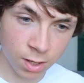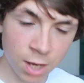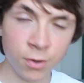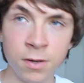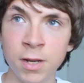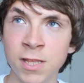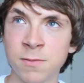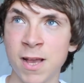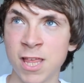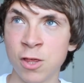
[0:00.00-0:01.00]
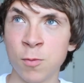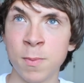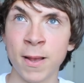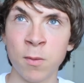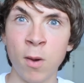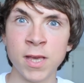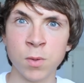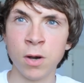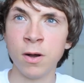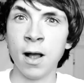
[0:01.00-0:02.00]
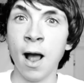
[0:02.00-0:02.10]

Hang on, this actually should be back up quite as well.